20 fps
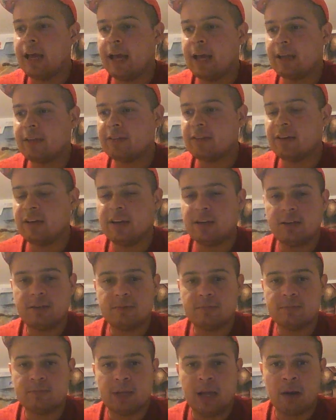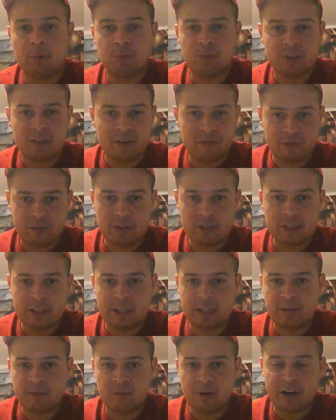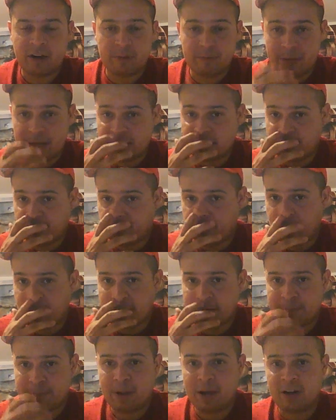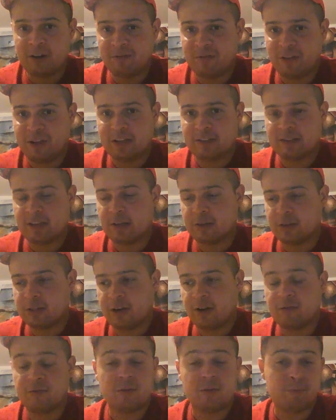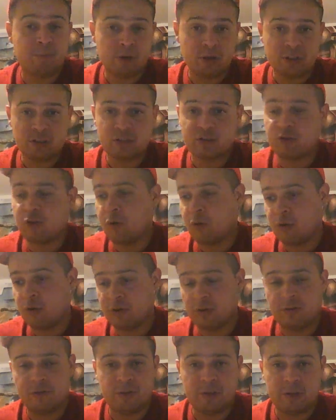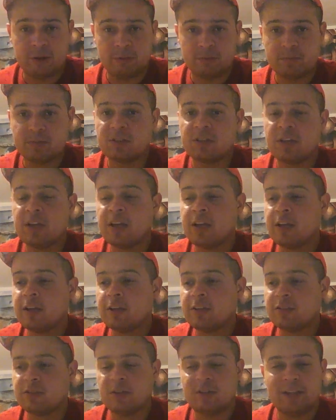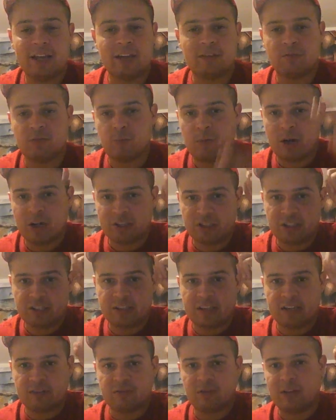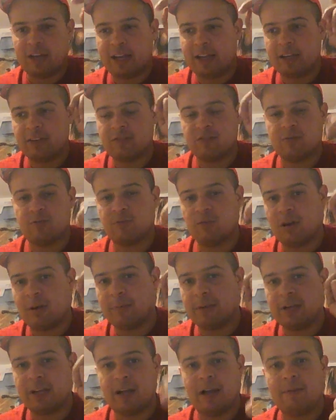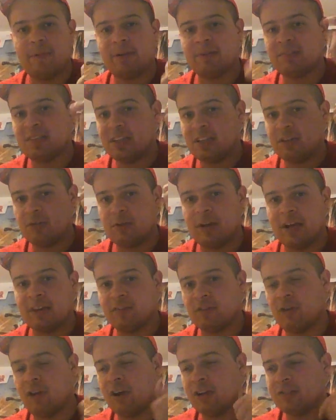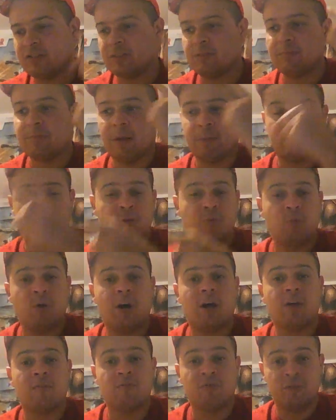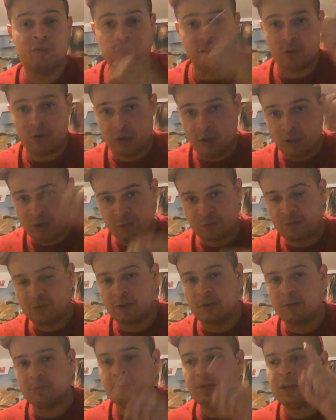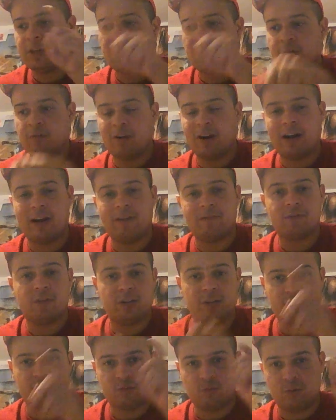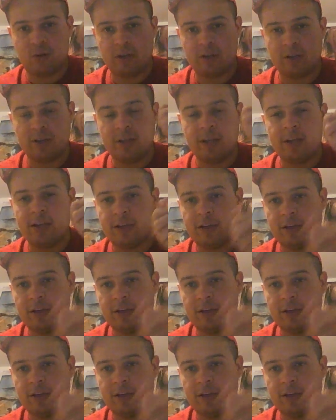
And uh, I will definitely recommend it for any Bond fans out there, of the books or the films. So thanks for watching. Thanks for liking, subscribing, commenting. You guys are awesome. I'm going to review another film right after this one.